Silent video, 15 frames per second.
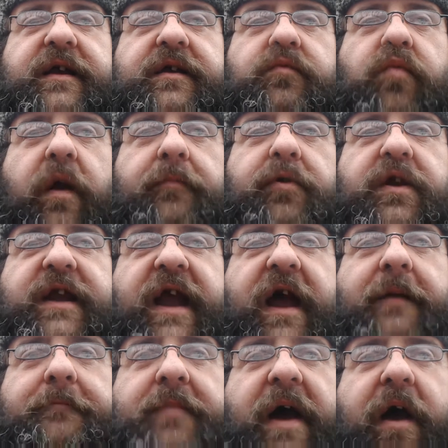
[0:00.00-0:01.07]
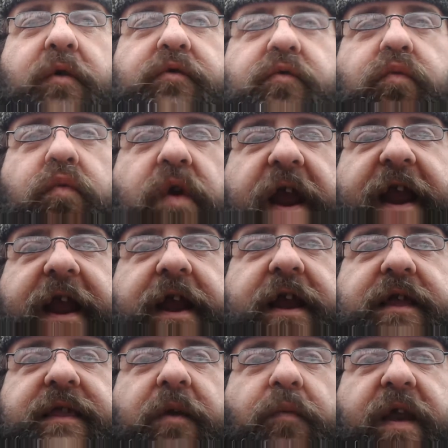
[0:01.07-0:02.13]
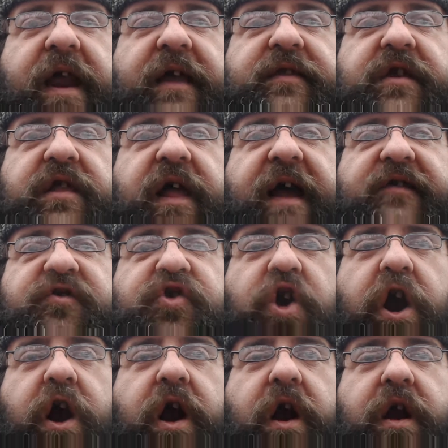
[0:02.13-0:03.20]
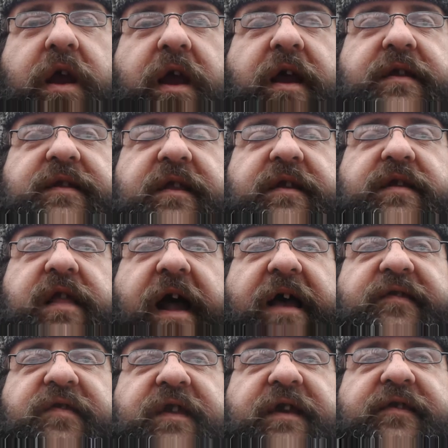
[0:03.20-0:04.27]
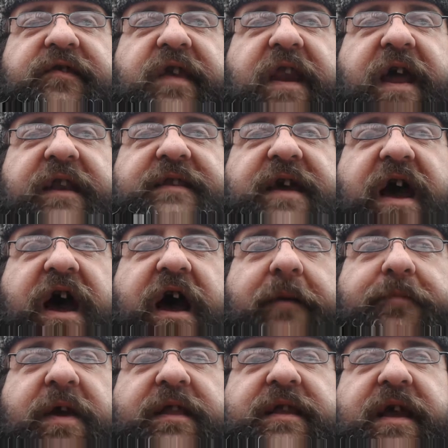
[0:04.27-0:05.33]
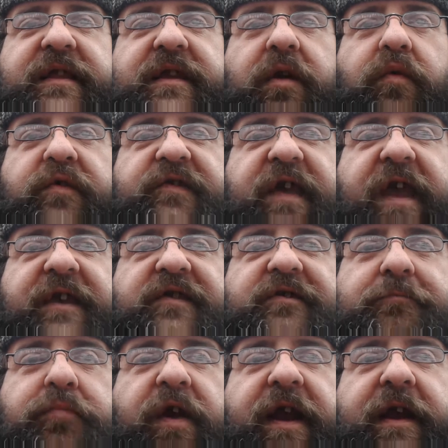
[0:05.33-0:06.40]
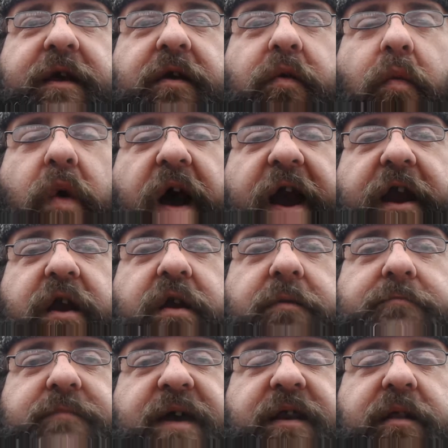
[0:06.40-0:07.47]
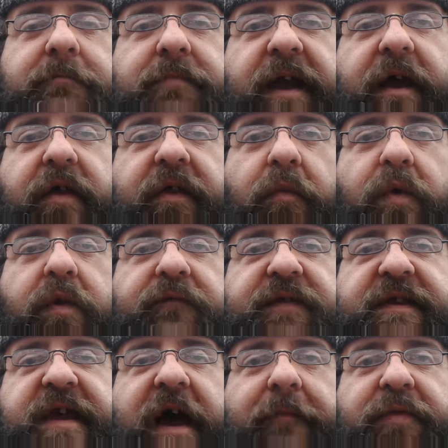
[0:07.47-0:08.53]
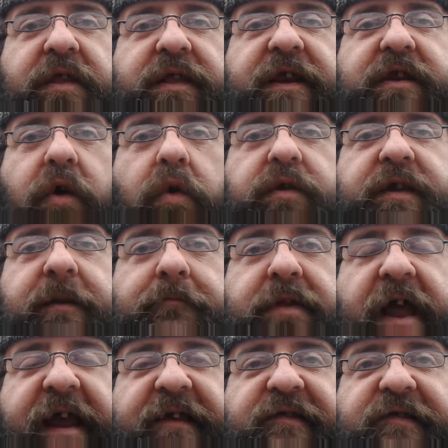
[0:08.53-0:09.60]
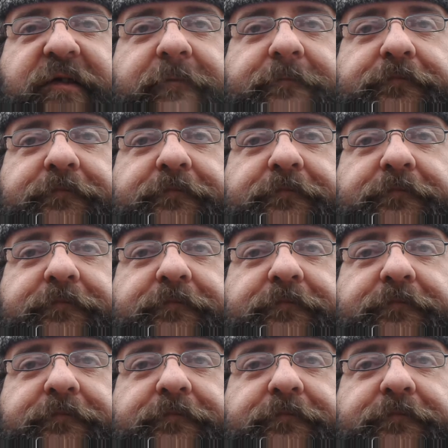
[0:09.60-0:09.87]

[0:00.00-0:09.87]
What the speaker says: rubber compound ring that went on the glass jar, then the glass lid set on top, and then there was a spring wire metal bail that went over the top of the lid to hold it in place.